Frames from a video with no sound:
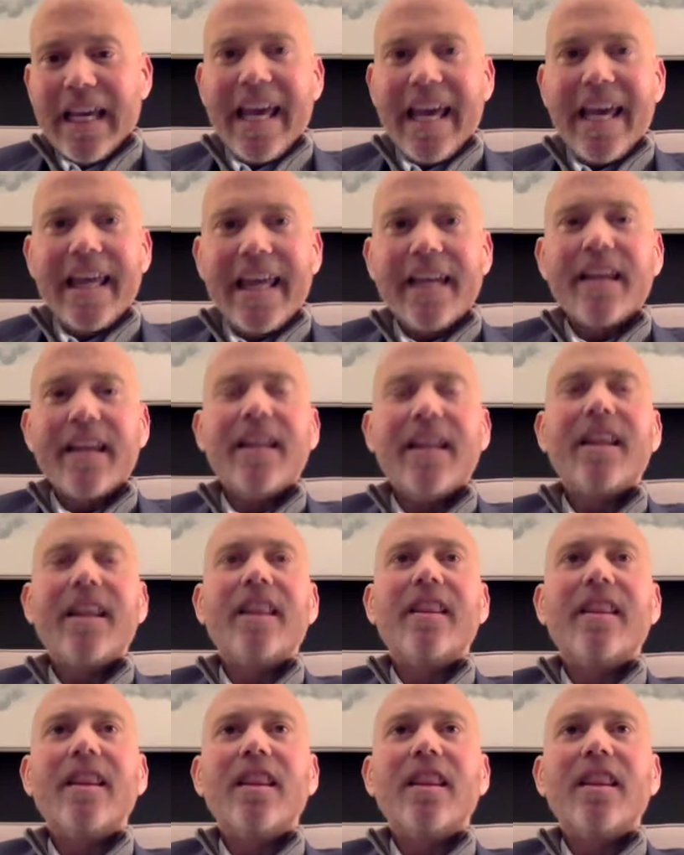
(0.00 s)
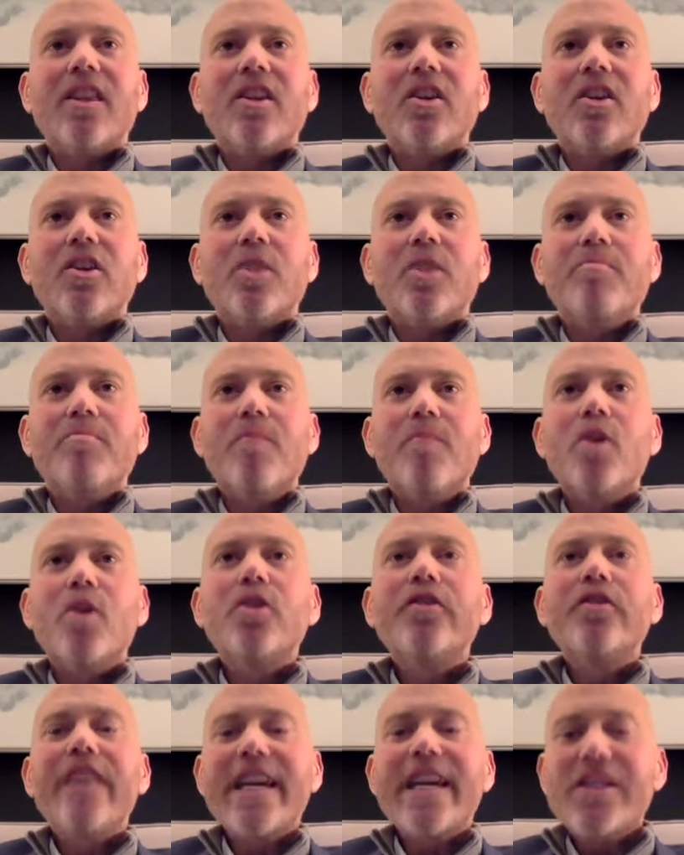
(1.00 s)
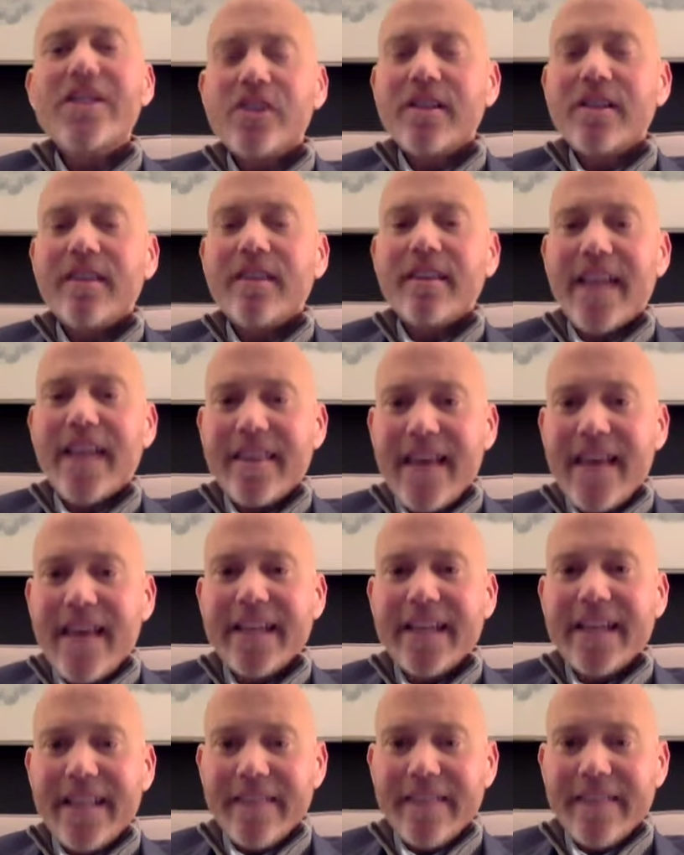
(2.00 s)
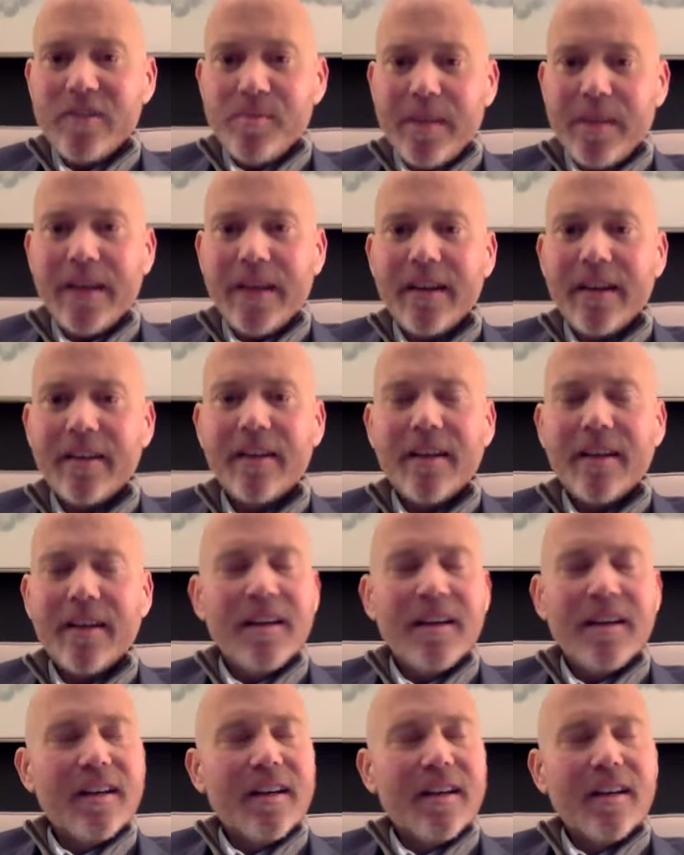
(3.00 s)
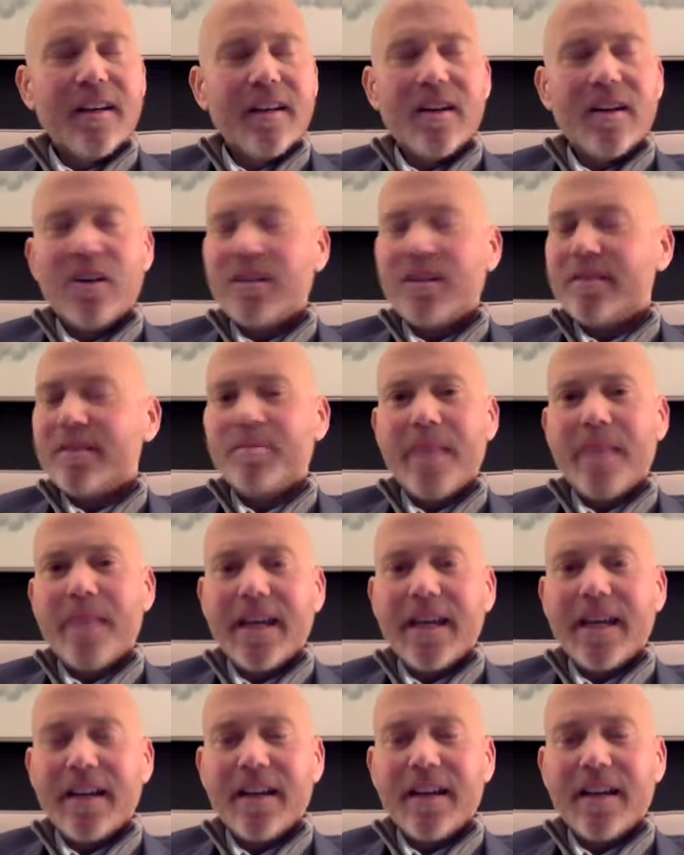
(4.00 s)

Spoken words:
And the motivation that gives me, oh man,